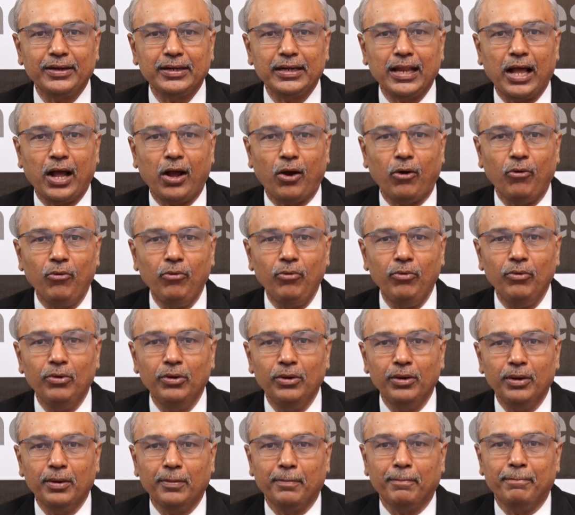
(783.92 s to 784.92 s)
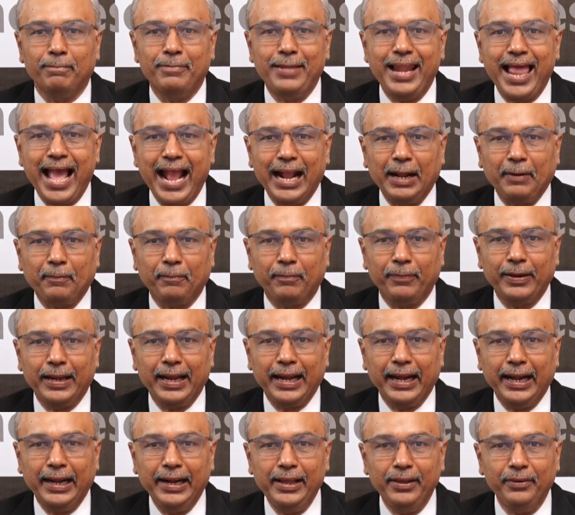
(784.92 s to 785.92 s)
now black
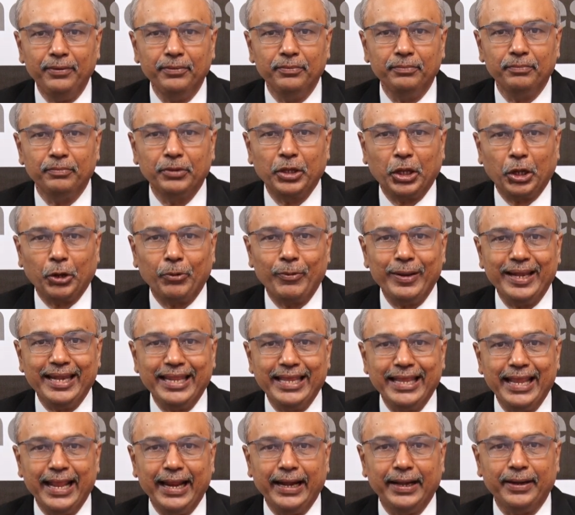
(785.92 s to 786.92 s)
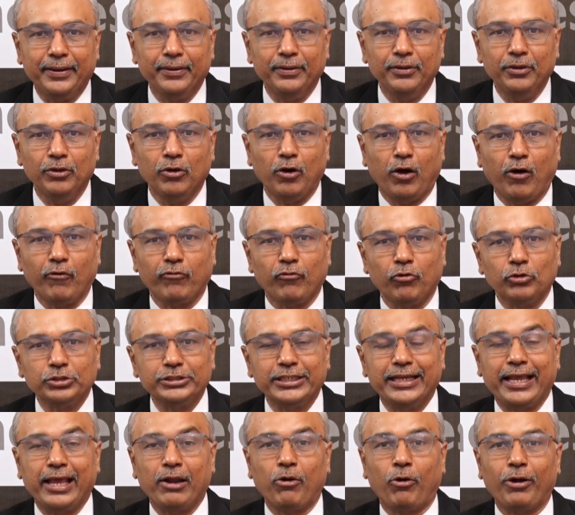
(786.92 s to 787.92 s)
played queen e8. Of course
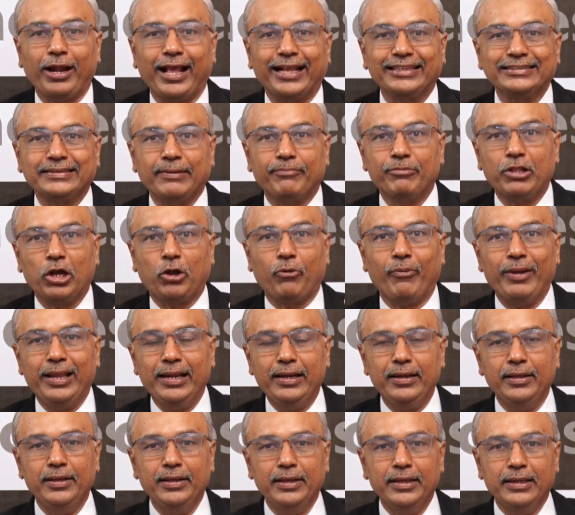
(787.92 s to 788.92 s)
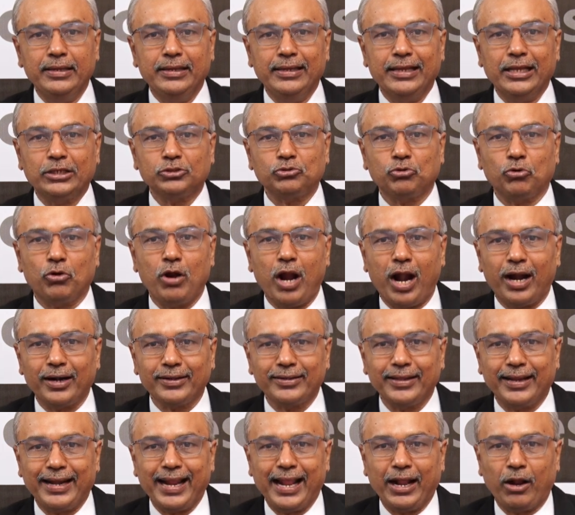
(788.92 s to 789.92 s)
he cannot accept the queen. He has to
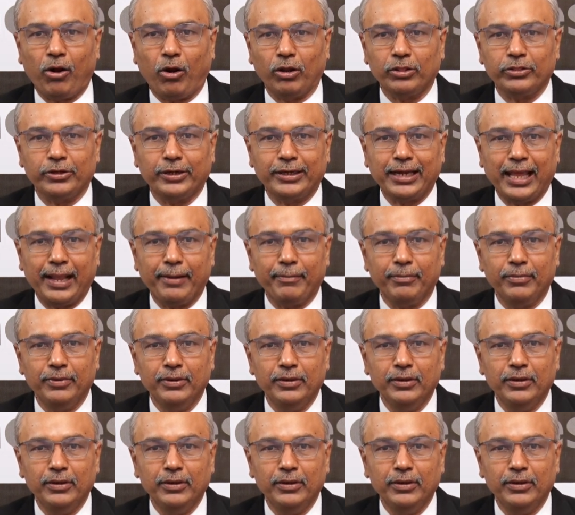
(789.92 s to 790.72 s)
guard the rank all the time.